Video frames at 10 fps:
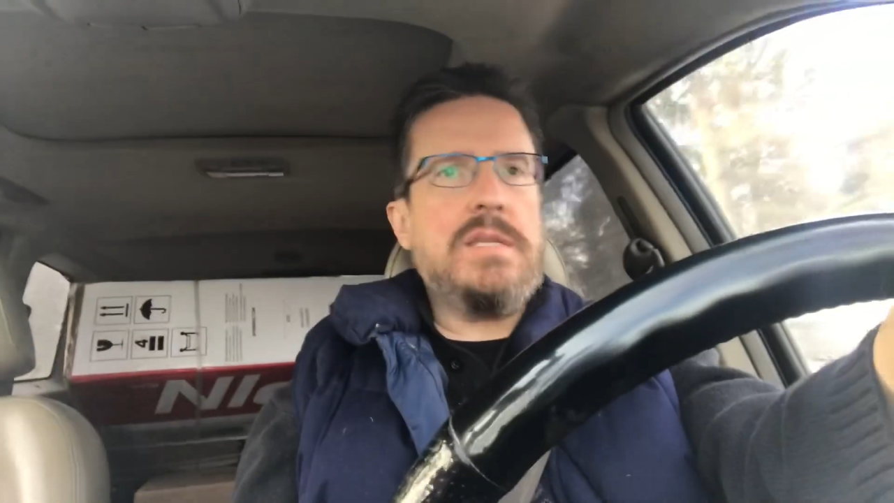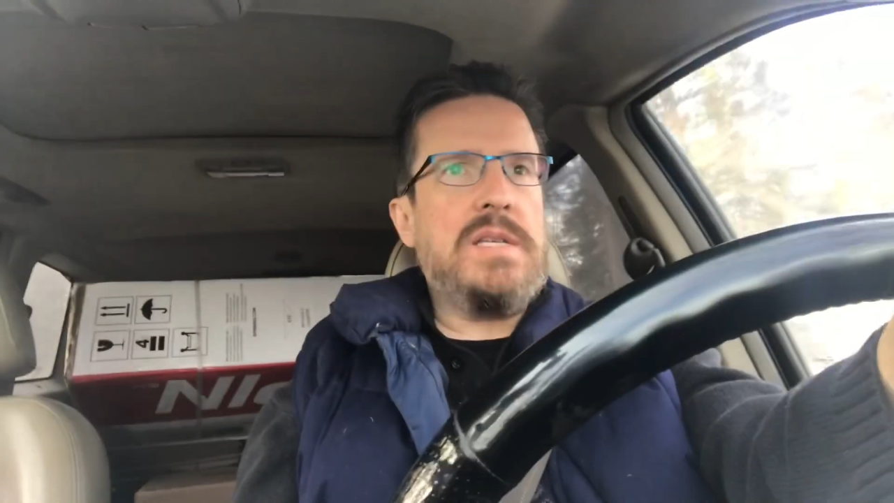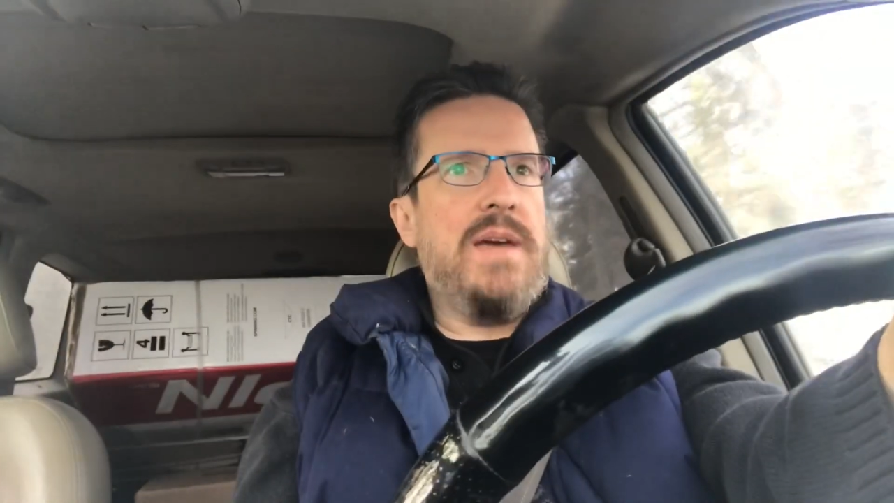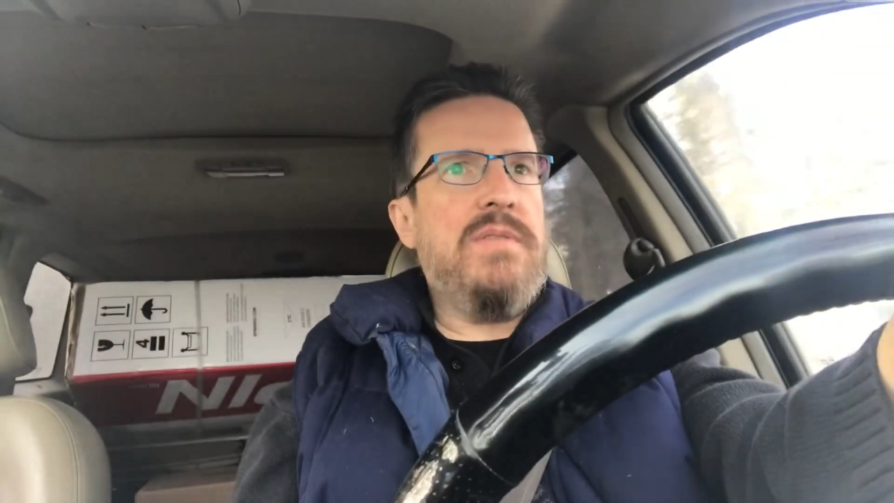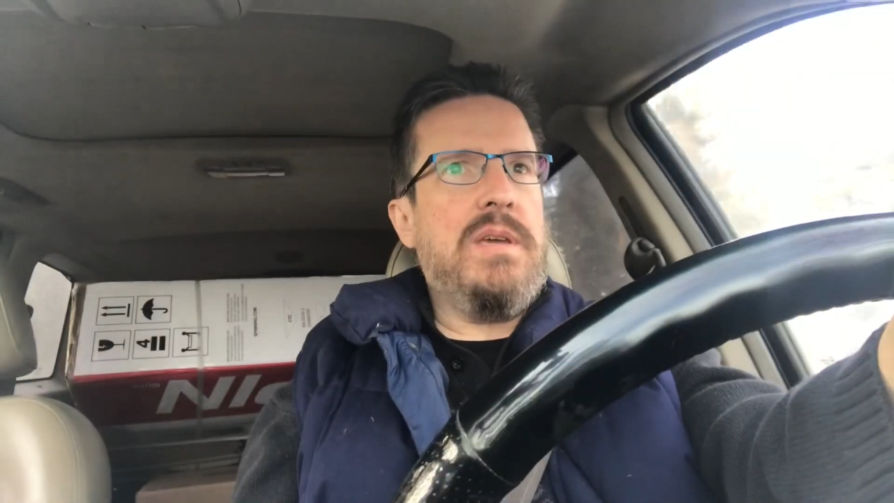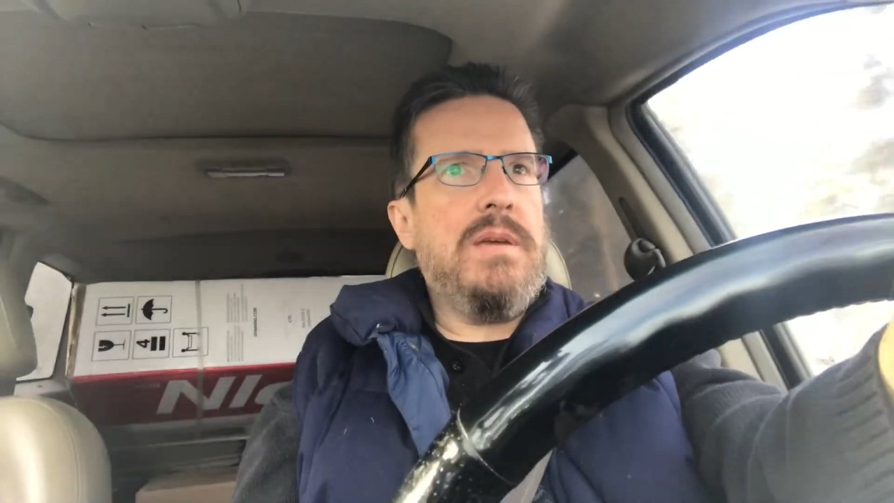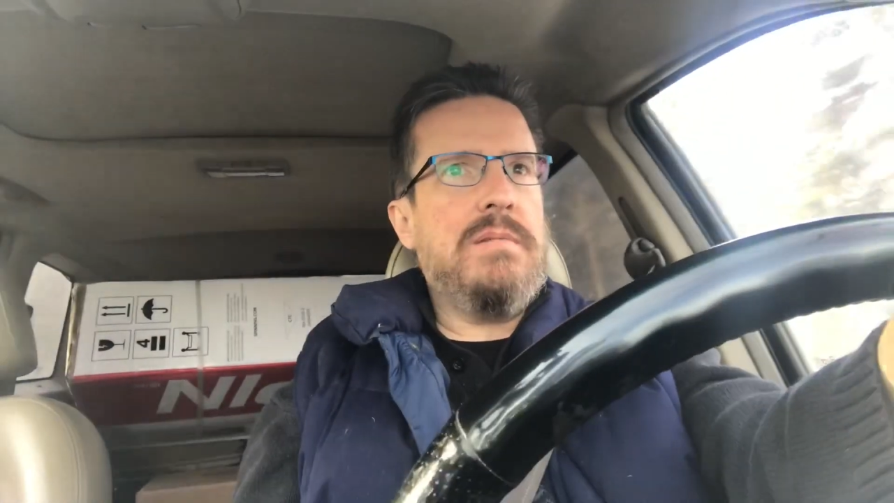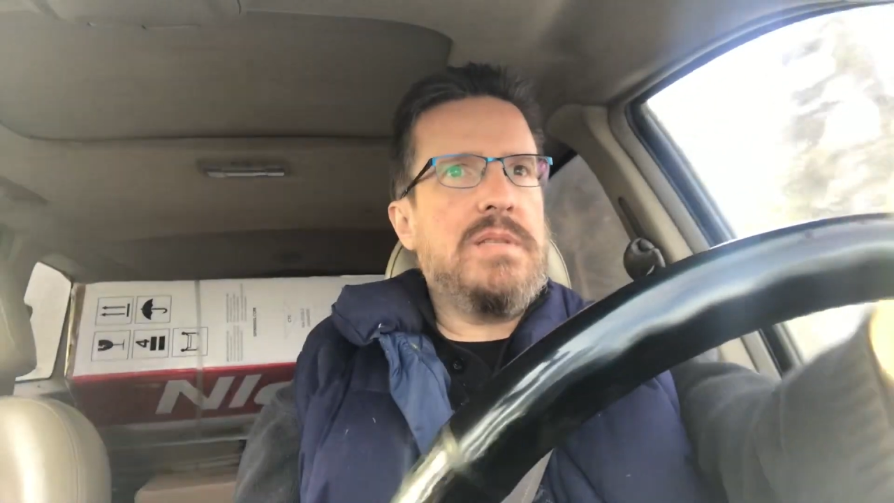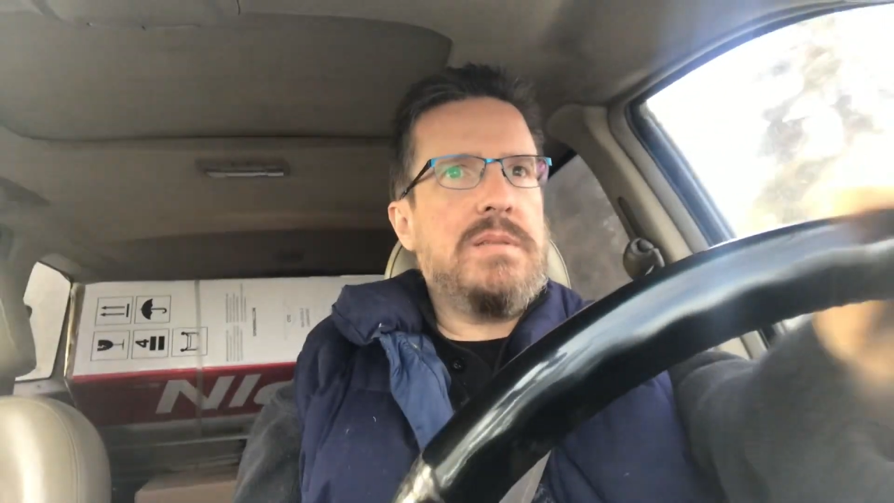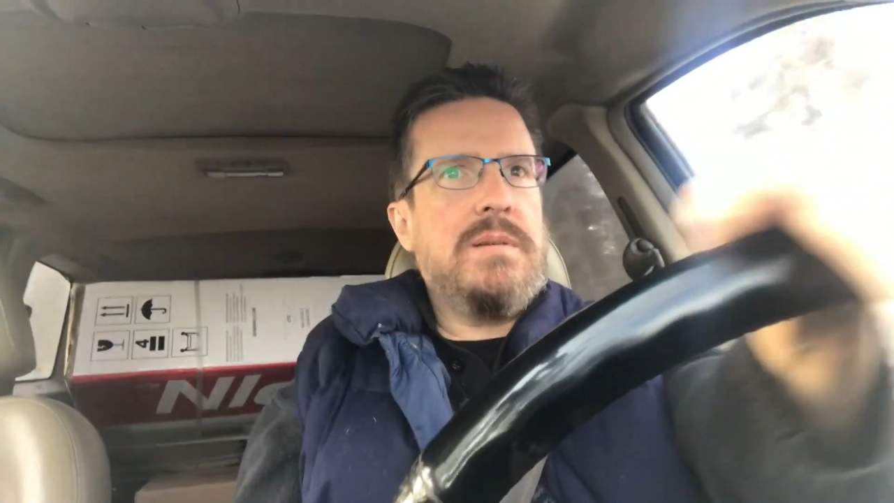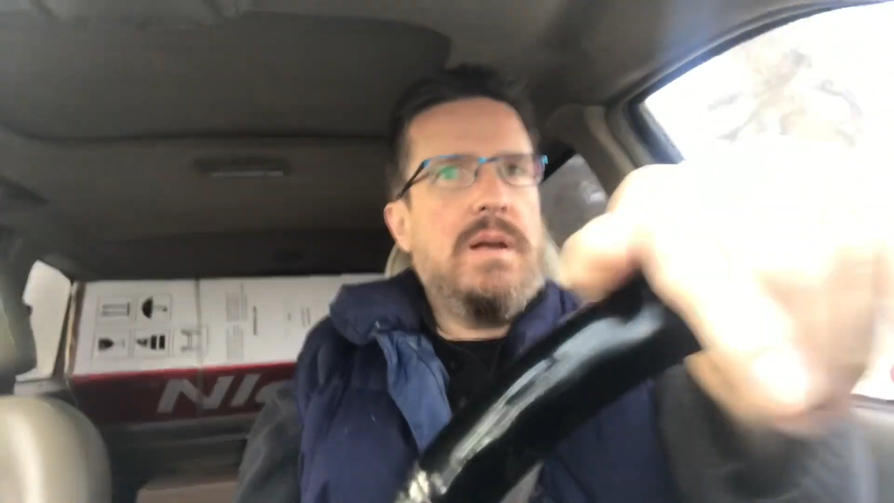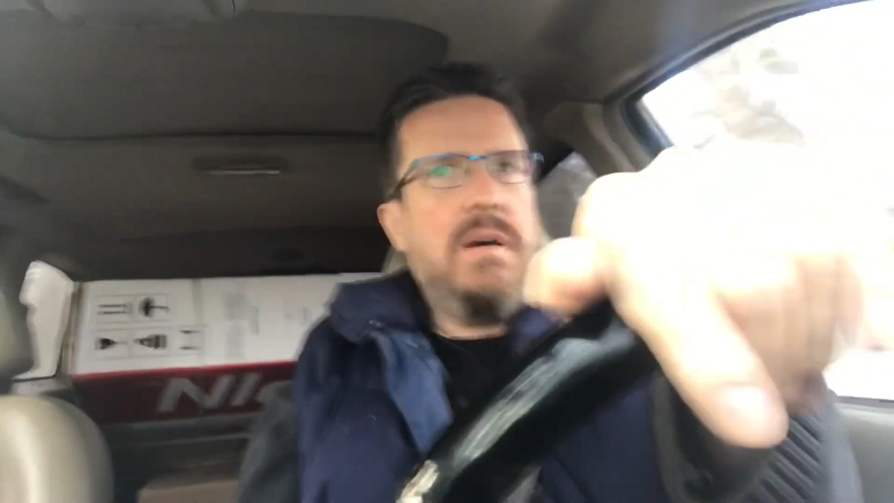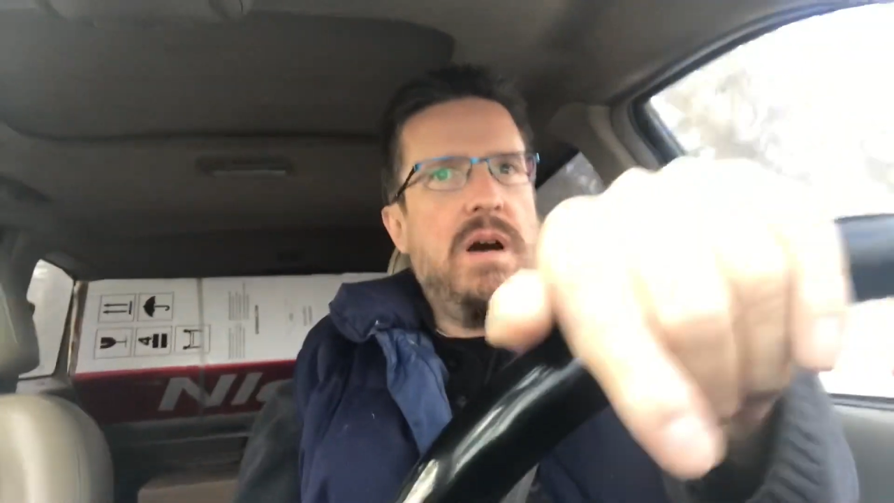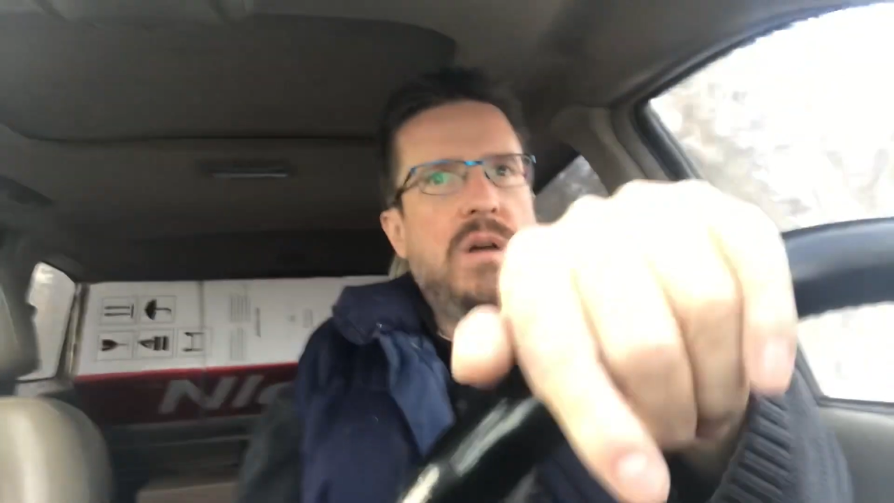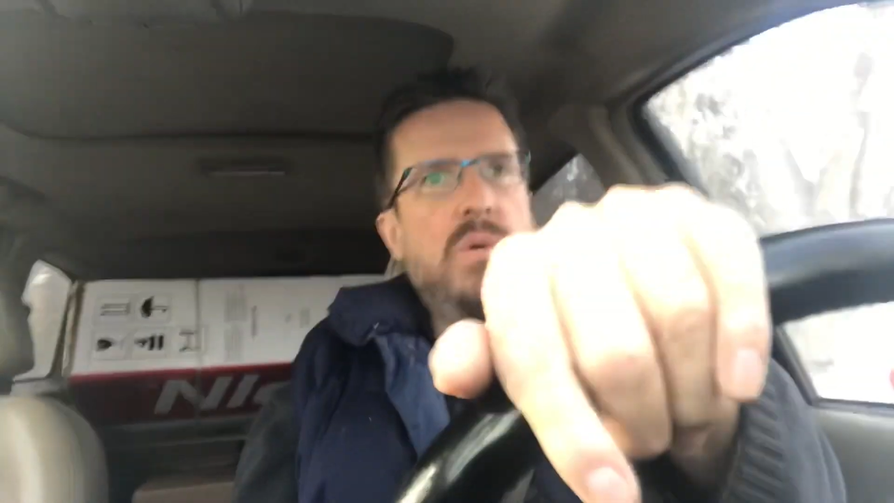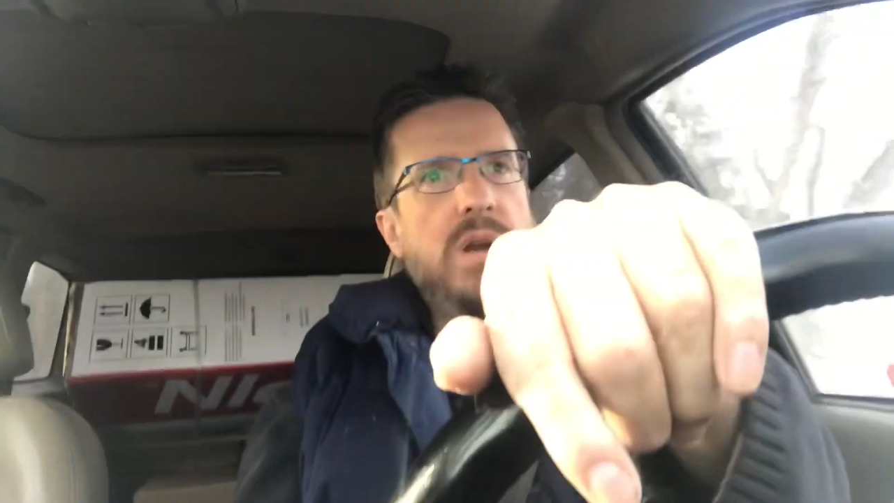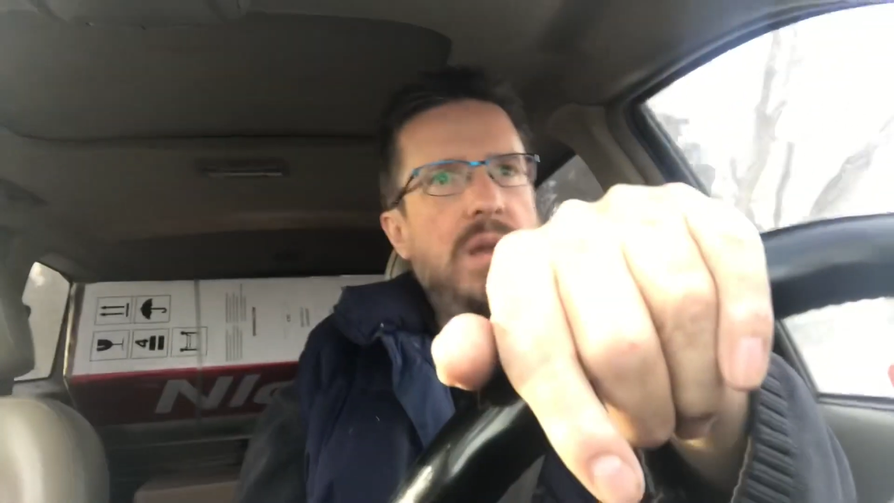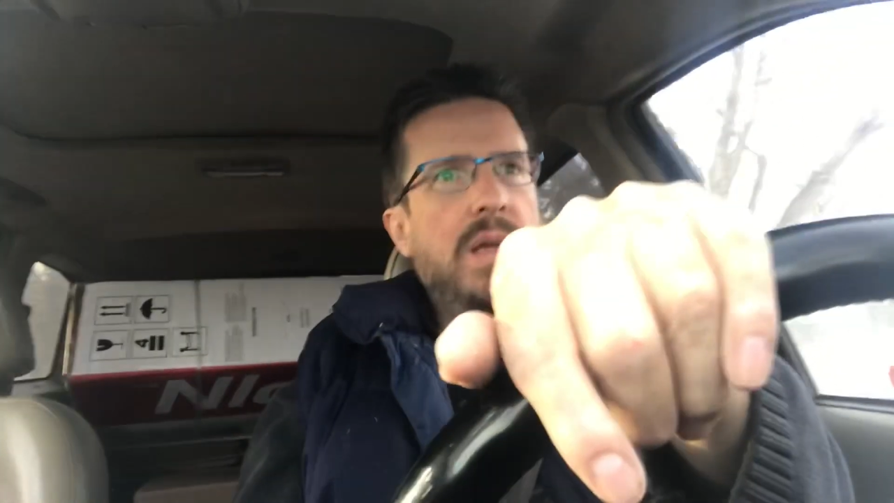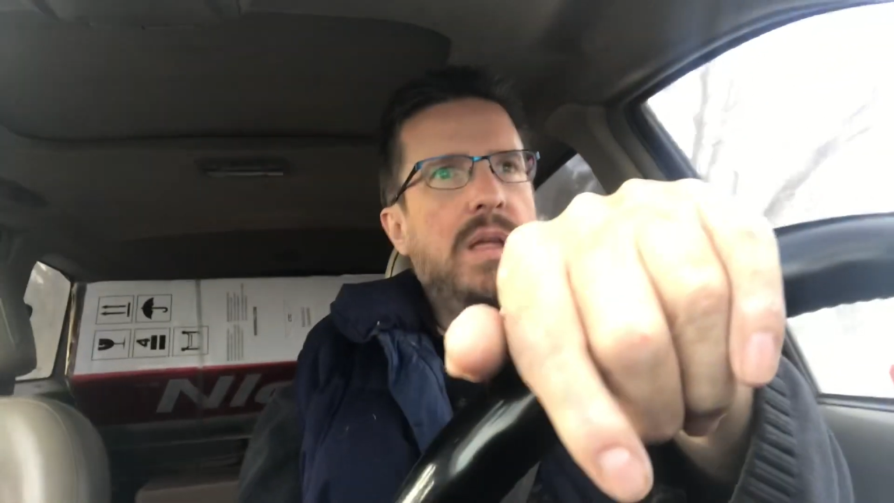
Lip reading: It's heavy. It's awkward.